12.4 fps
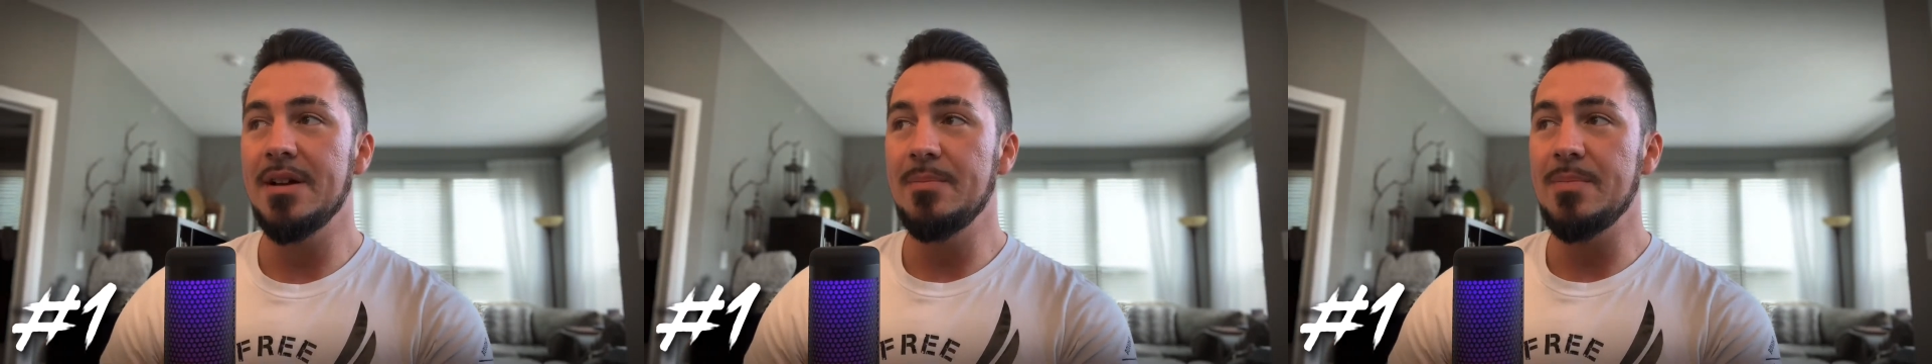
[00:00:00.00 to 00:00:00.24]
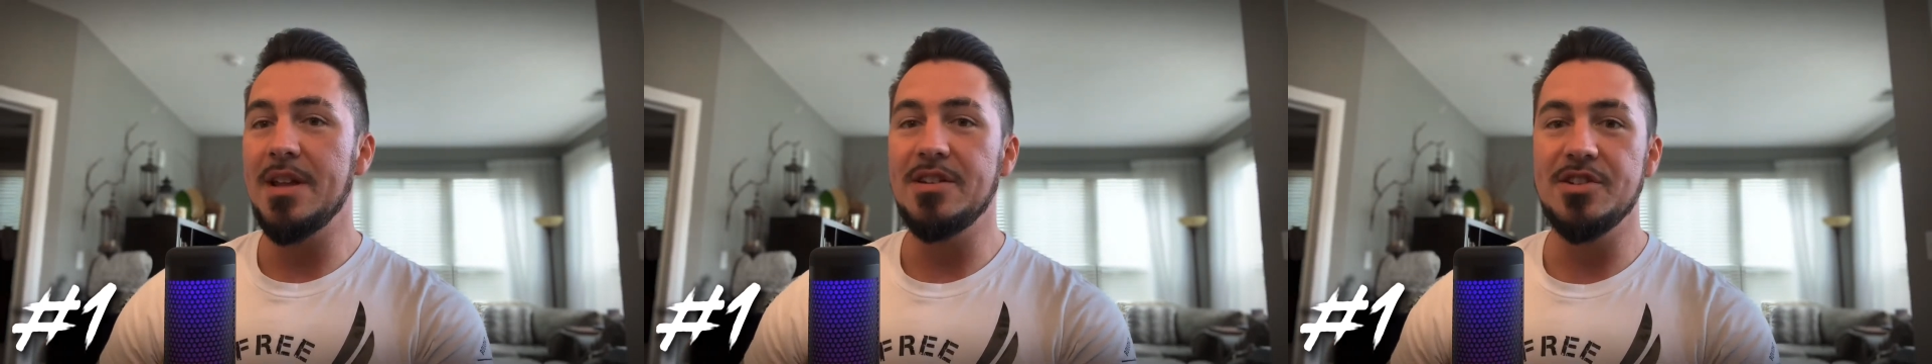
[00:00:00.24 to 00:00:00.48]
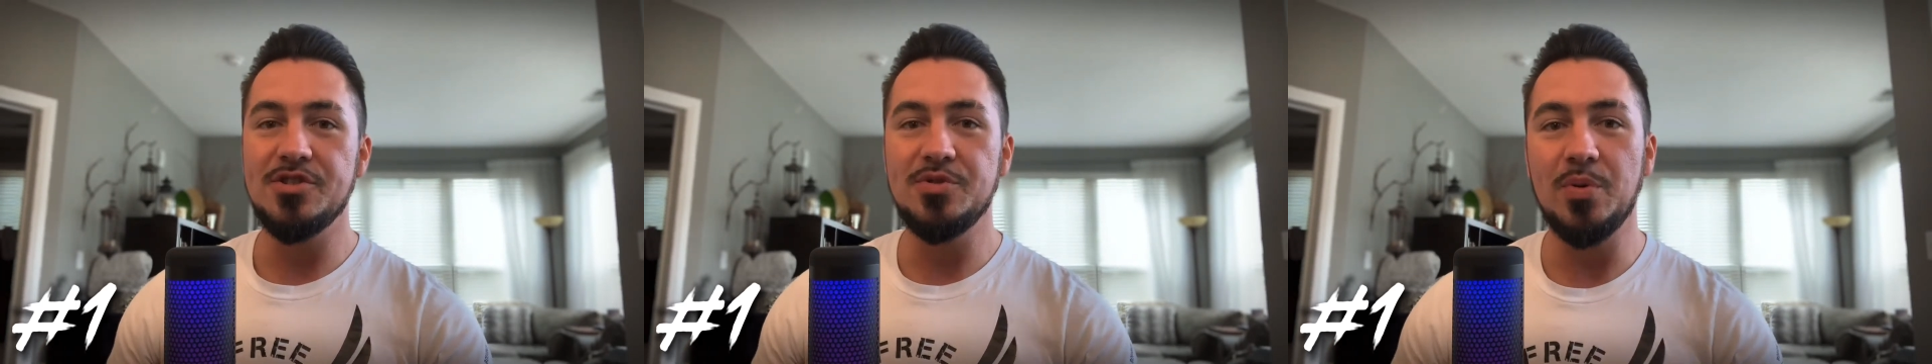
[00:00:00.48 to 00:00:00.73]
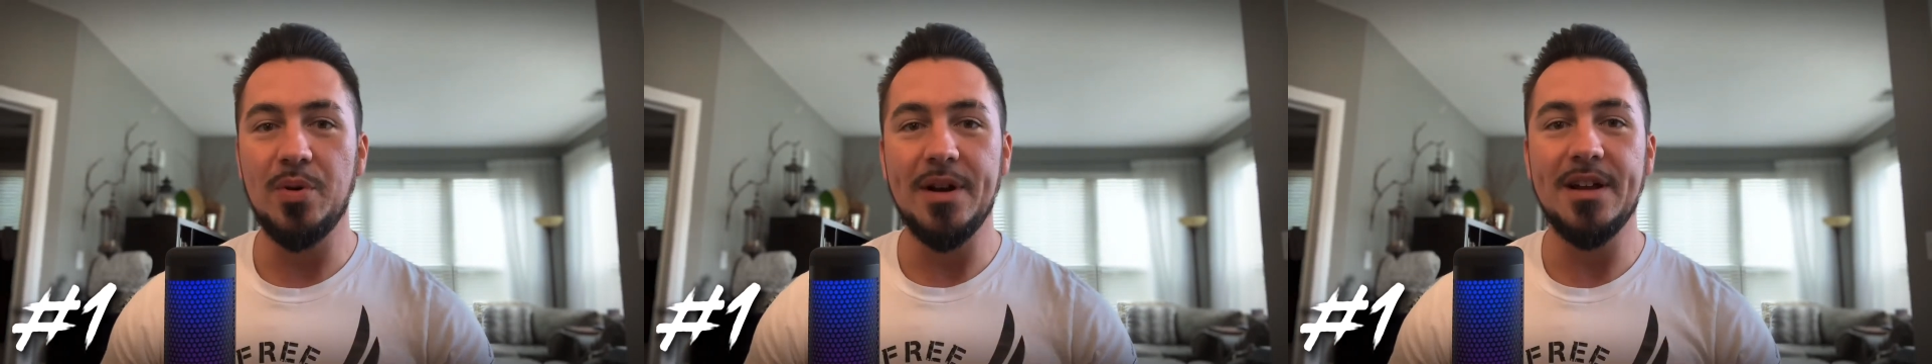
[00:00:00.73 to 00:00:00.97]
been
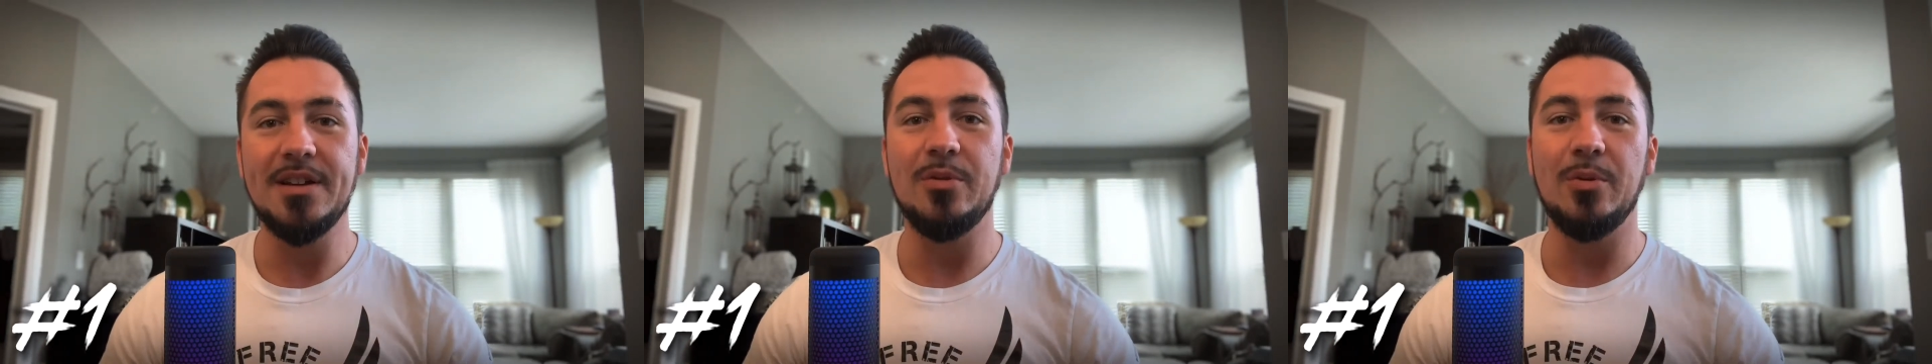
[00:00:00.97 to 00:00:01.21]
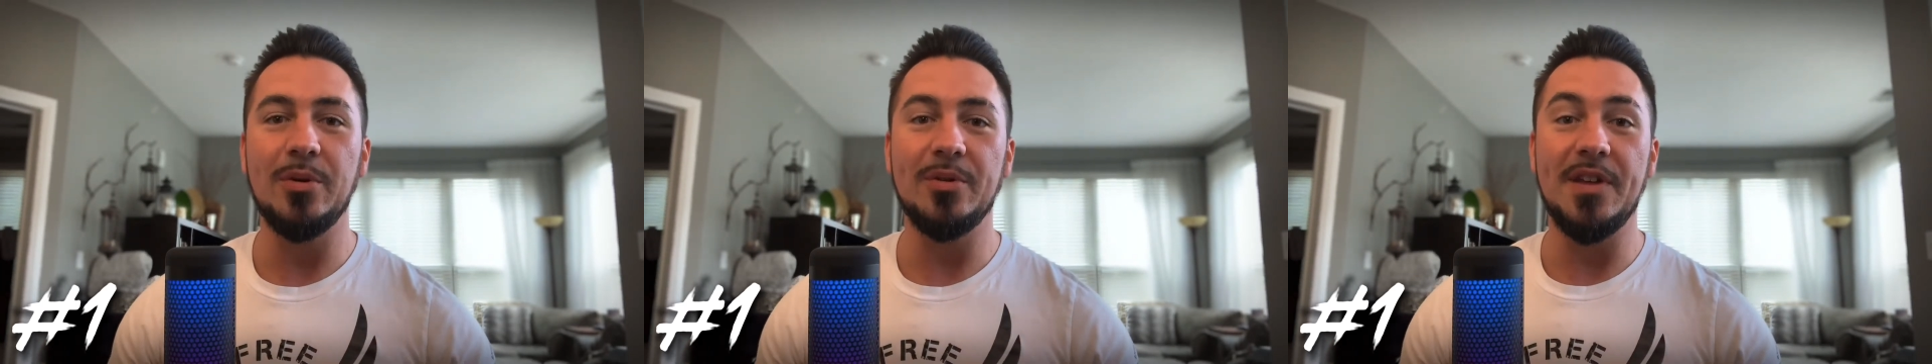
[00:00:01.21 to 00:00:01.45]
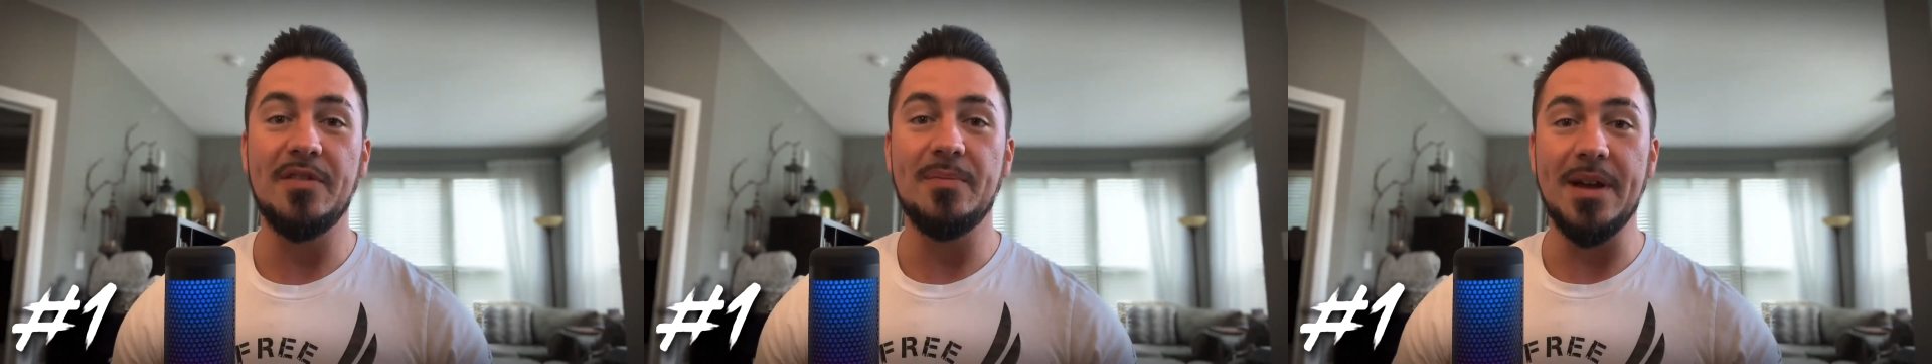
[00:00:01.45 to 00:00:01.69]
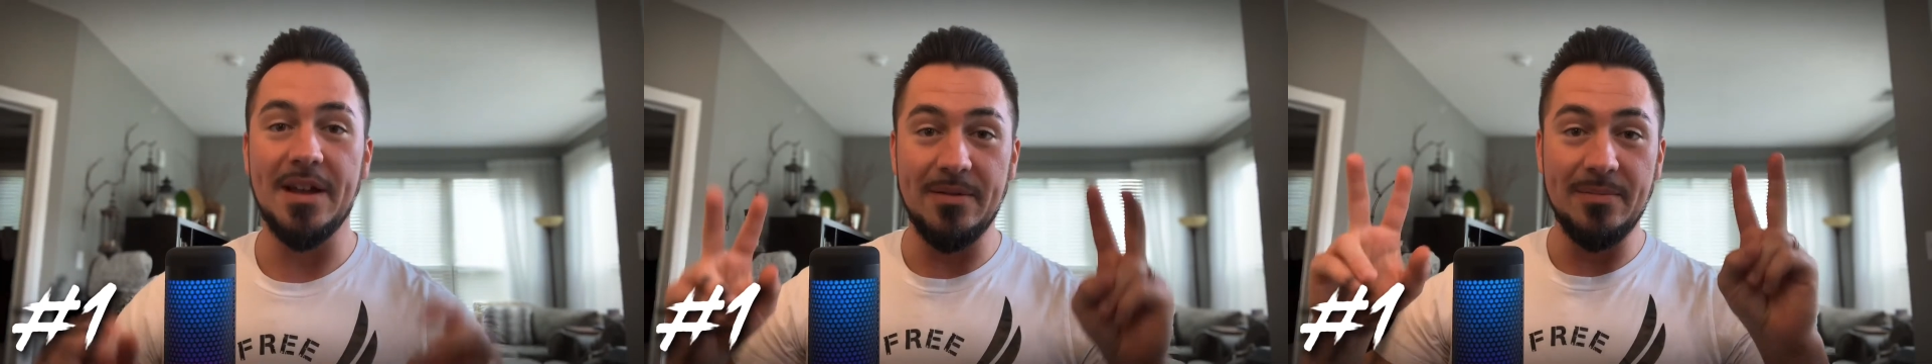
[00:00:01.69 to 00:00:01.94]
destroyed or they've
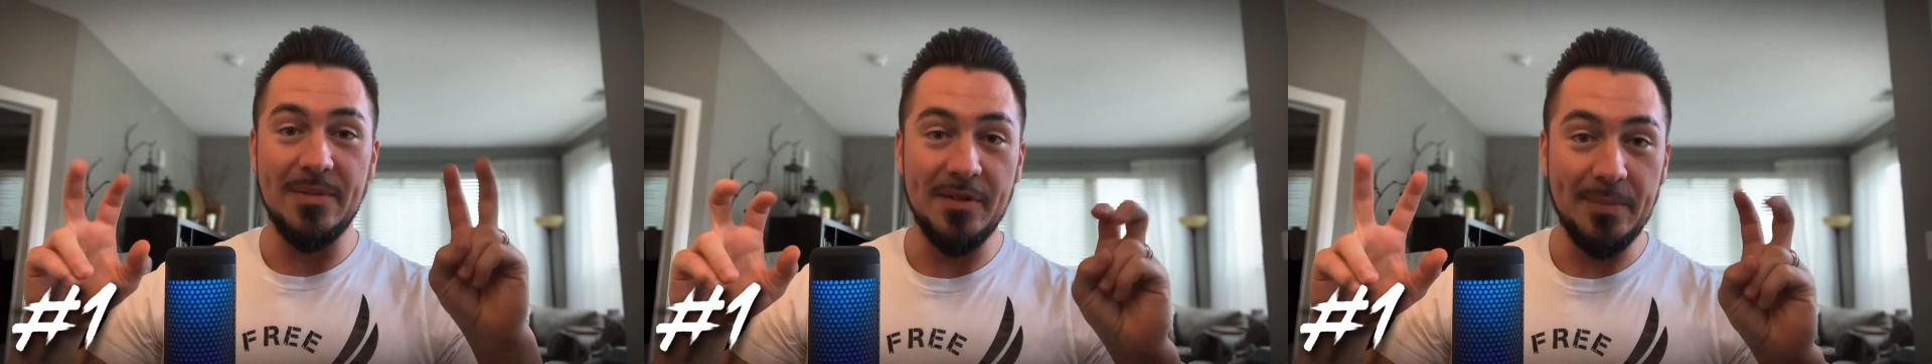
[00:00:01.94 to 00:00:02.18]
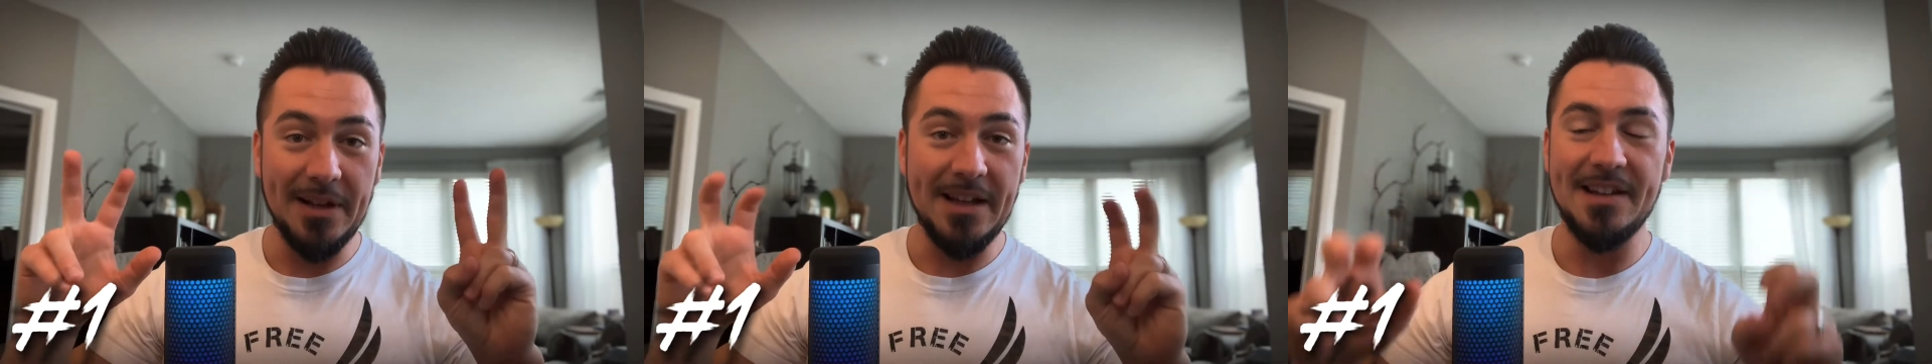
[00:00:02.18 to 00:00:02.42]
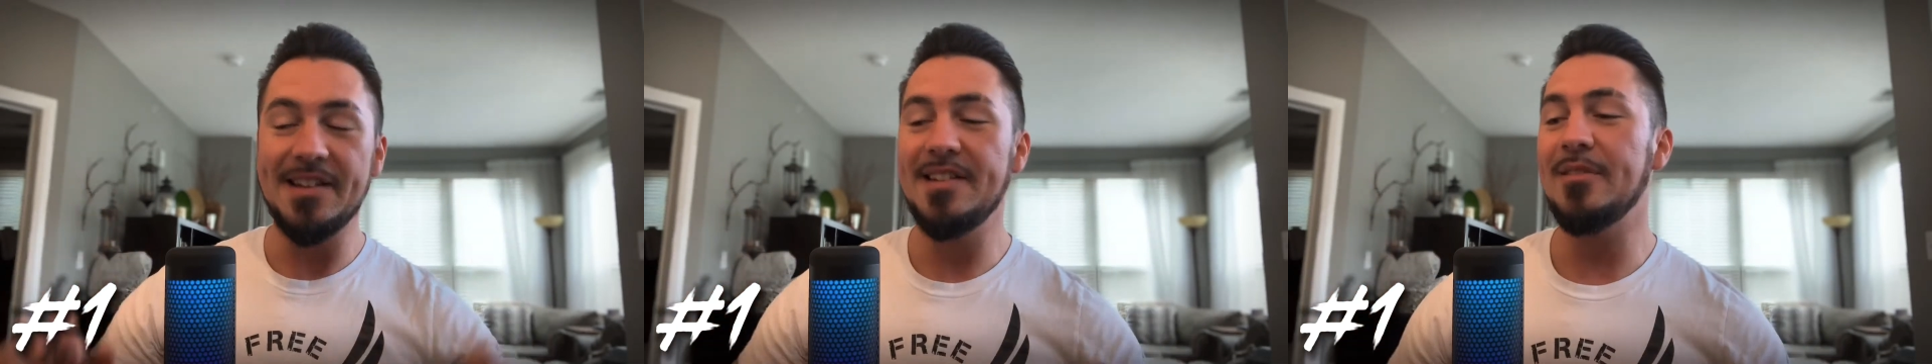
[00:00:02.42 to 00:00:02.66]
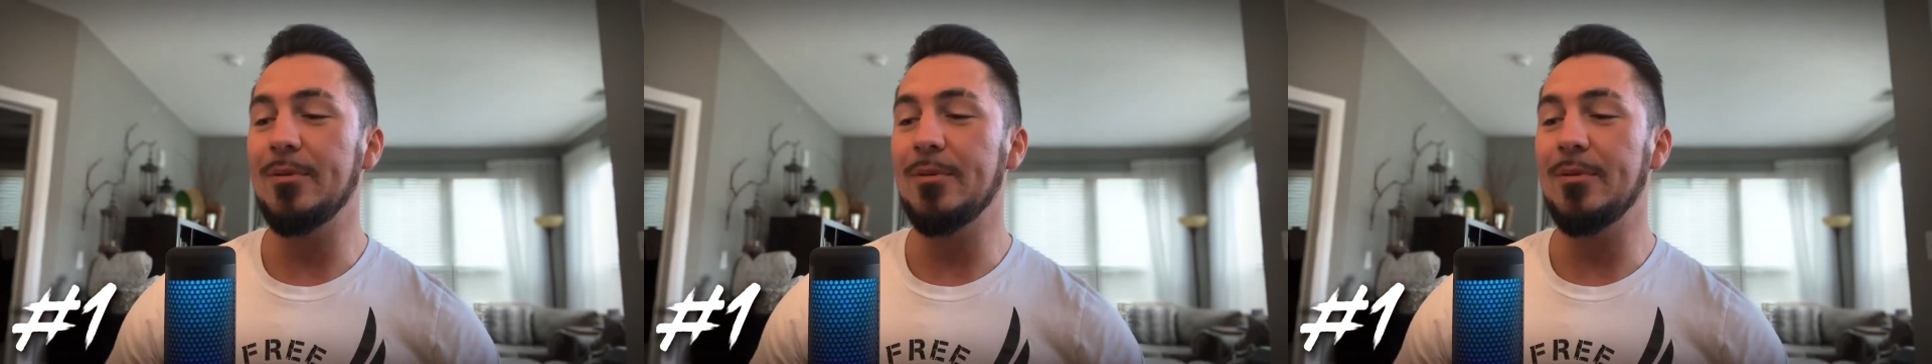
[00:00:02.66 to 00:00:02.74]
been misplaced.